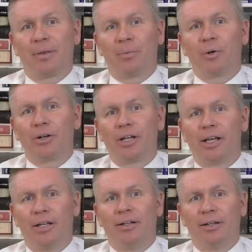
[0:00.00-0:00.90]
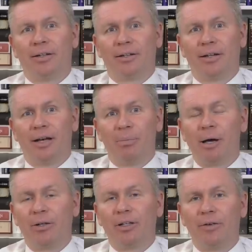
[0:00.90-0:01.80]
worrying
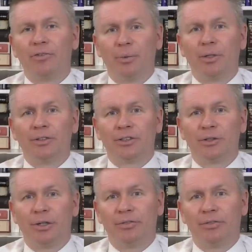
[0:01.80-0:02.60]
about loved ones who have